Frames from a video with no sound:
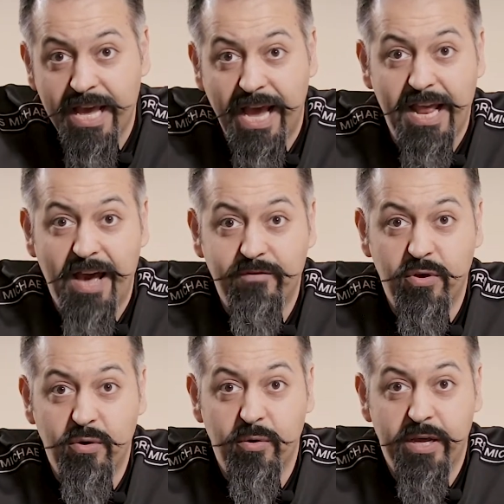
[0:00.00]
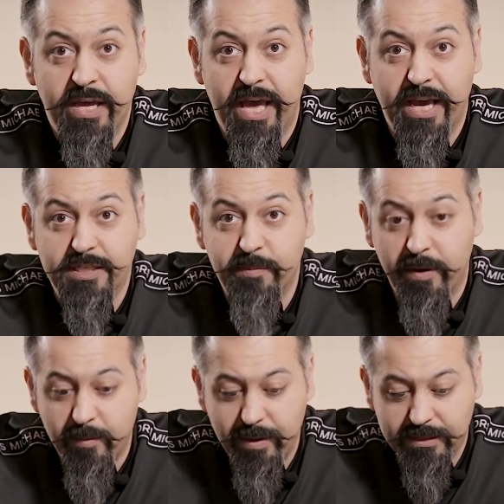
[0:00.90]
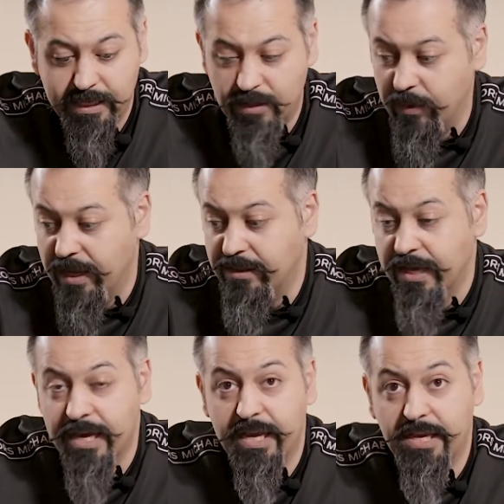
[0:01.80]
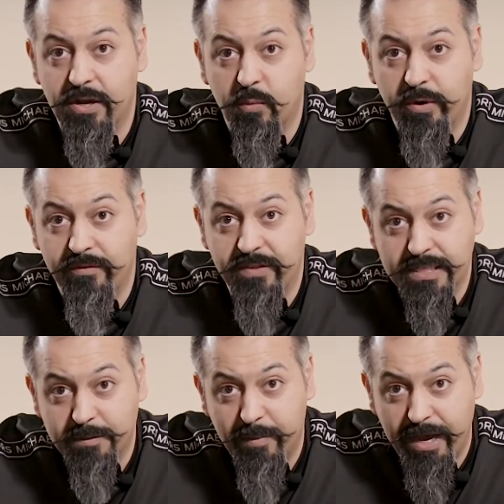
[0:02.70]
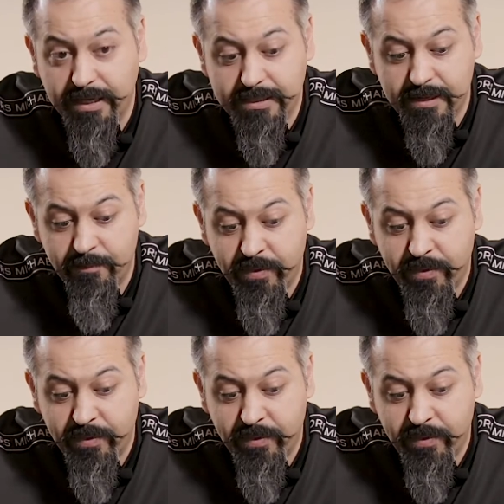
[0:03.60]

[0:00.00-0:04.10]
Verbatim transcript: And have you experimented with either one of these mics?